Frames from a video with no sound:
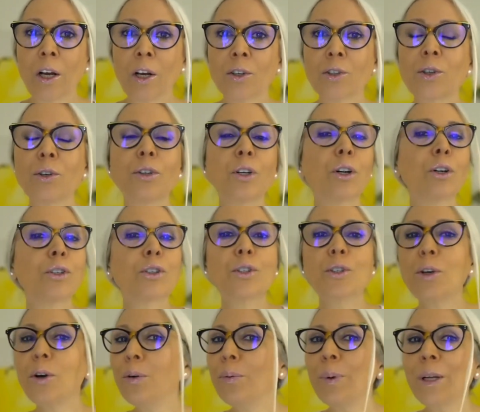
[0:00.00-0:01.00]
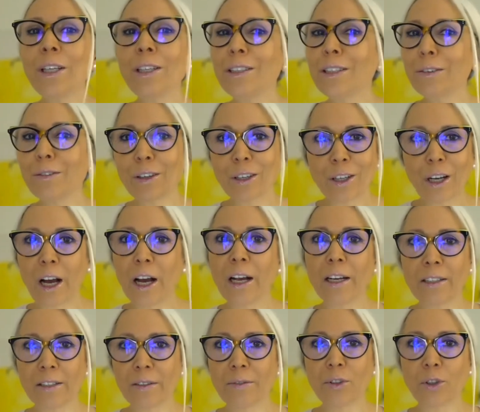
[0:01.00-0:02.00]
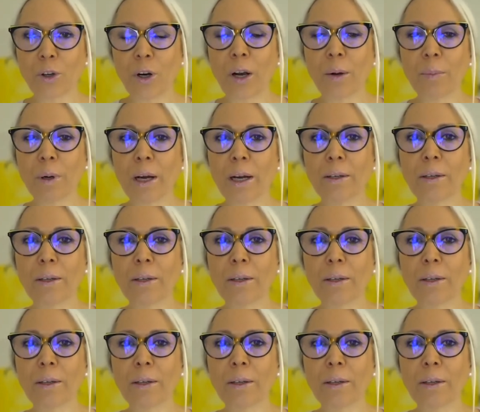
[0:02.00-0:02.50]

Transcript: So there are so many different kinds of trauma,